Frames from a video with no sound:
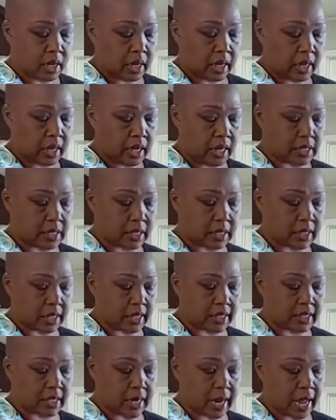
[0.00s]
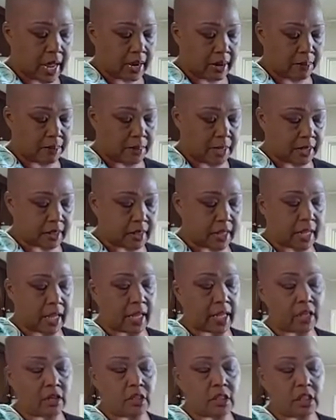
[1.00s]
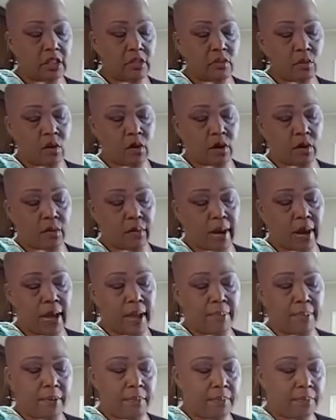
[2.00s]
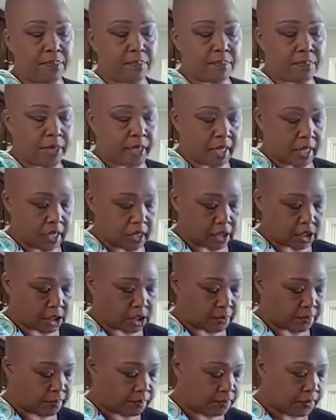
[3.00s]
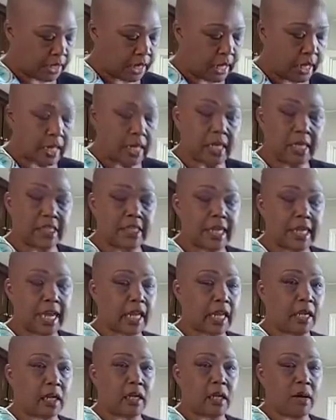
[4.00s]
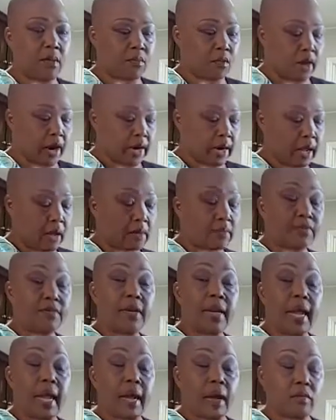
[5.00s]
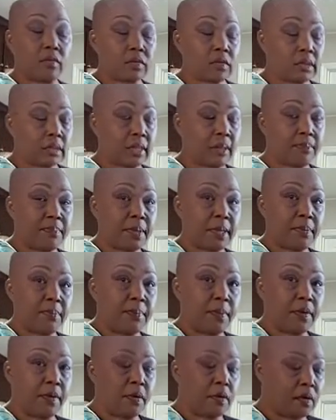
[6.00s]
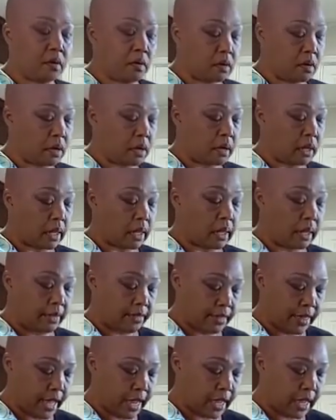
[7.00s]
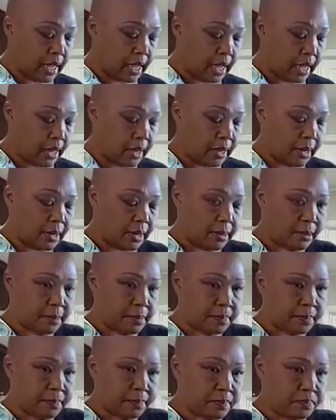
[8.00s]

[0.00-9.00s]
Is not a big thing. You just want to grab them, pinch, and the jacket will come right off. Now, some people they don't